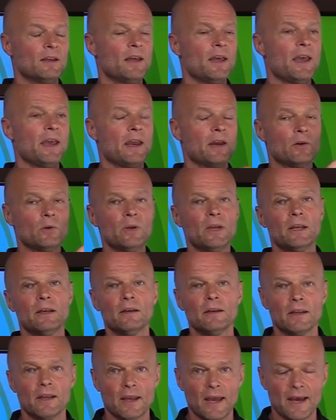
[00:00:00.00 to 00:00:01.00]

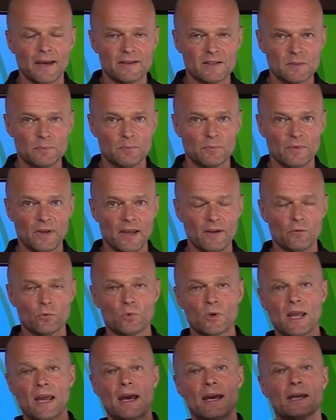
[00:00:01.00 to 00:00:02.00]
Heroin has
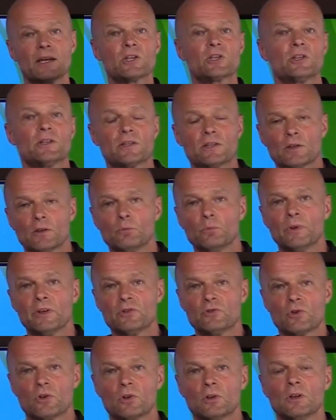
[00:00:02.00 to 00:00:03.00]
reactions of
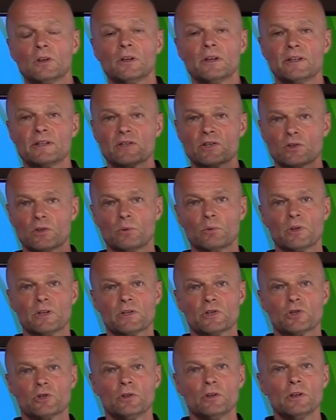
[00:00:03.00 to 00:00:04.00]
withdrawal, and so
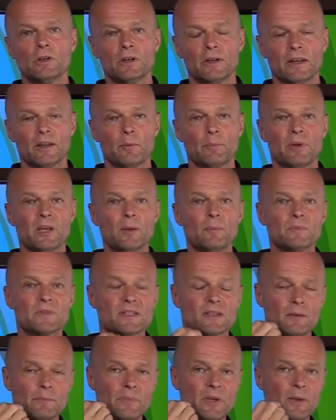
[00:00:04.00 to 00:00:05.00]
does sugar. And
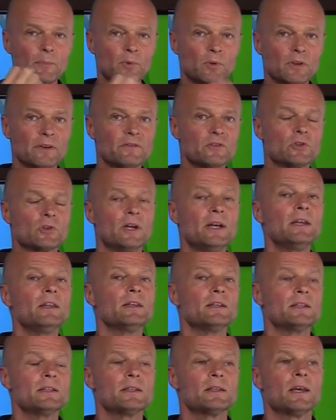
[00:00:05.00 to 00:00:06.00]
some people have tried
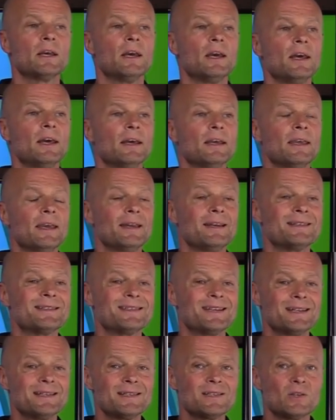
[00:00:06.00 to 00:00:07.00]
this can
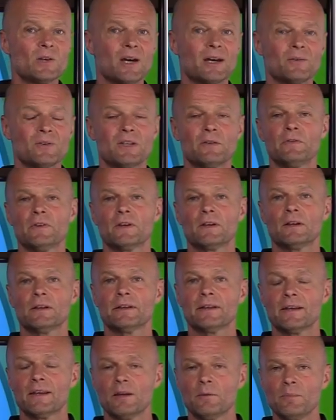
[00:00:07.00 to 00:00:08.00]
attest to how
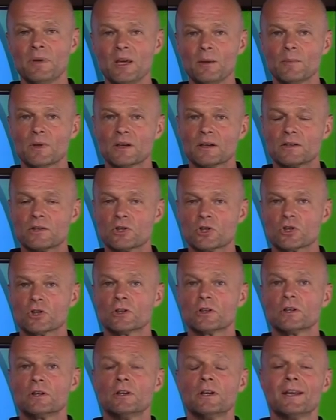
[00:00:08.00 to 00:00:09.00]
difficult it can be, because
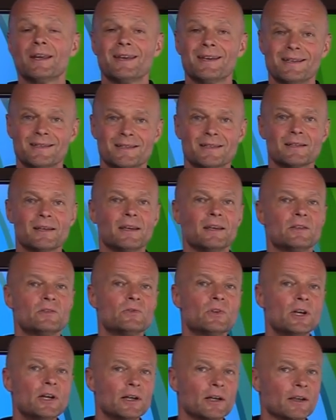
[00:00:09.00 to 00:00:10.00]
sugar is a
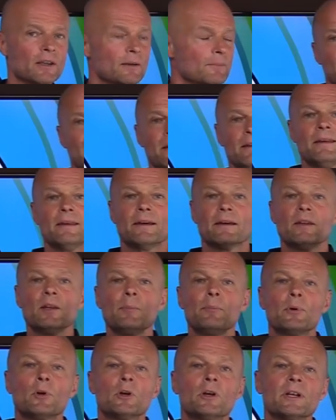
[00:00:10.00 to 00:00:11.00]
drug. And the
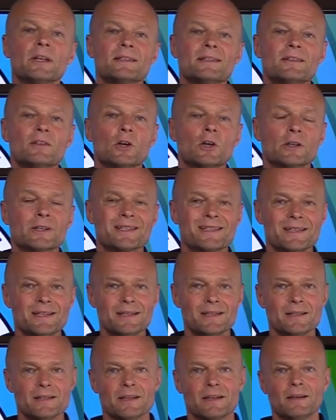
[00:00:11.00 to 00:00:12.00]
other part is
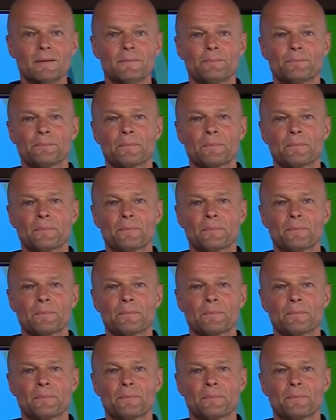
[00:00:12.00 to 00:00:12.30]
toxicity.